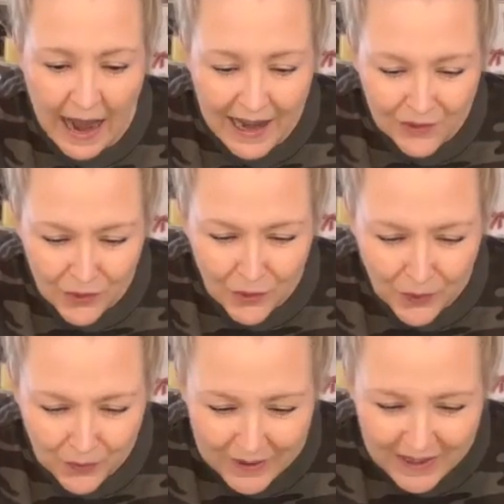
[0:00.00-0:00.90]
Hi,
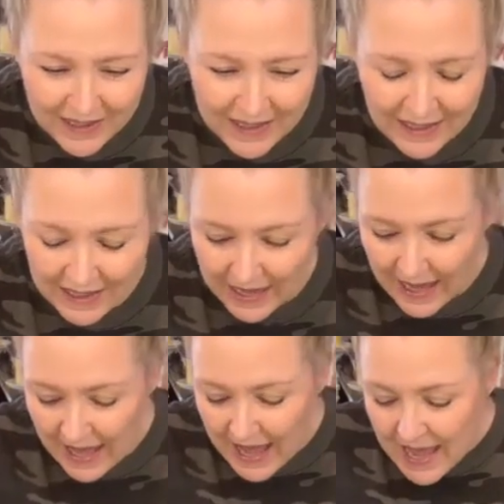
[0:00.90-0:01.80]
Lori.
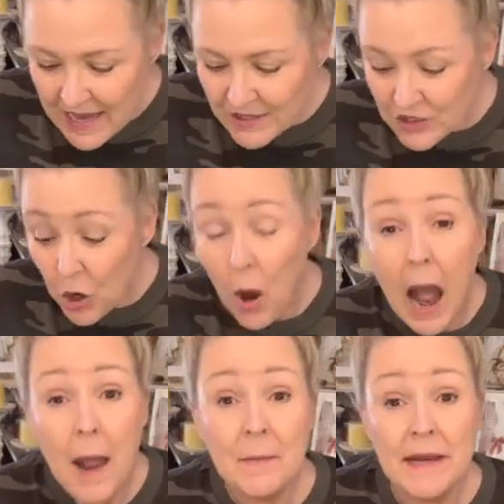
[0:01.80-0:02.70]
So
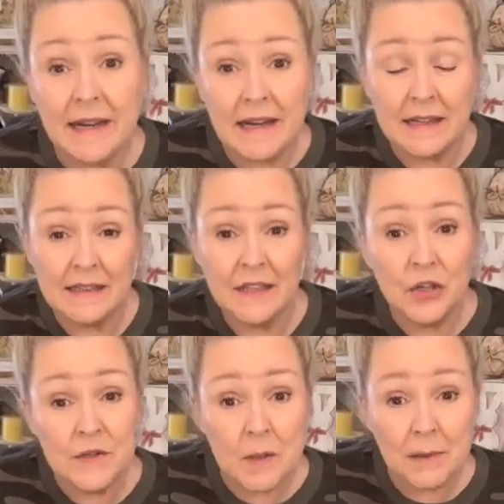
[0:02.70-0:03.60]
I'm going to
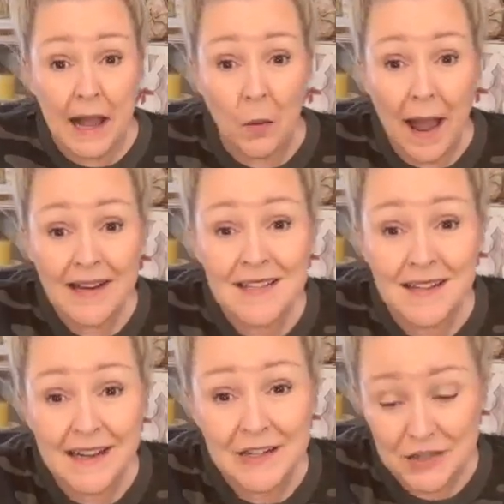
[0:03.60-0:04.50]
use the black wax
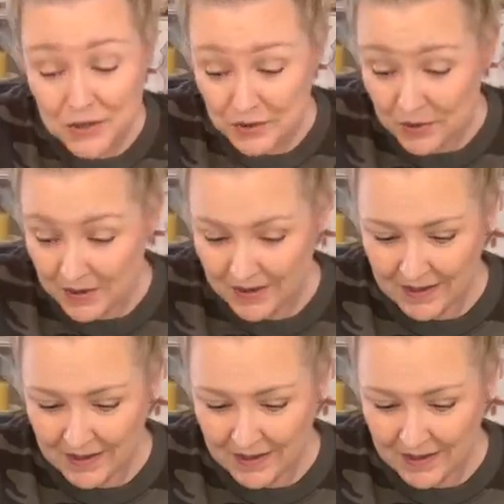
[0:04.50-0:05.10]
tonight too.